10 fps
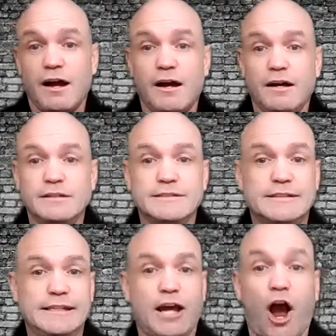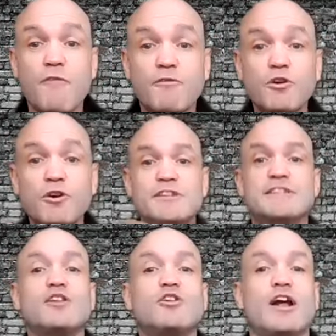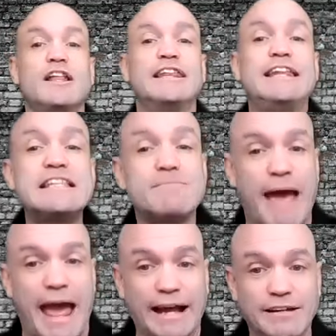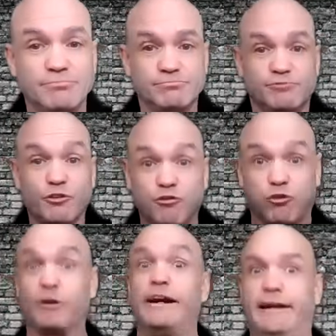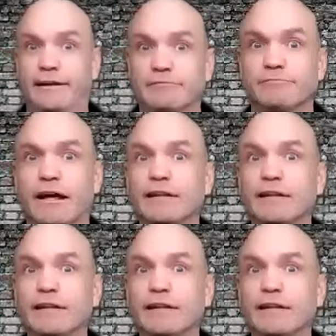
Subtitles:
Let's see, offer the seller a lease back for free.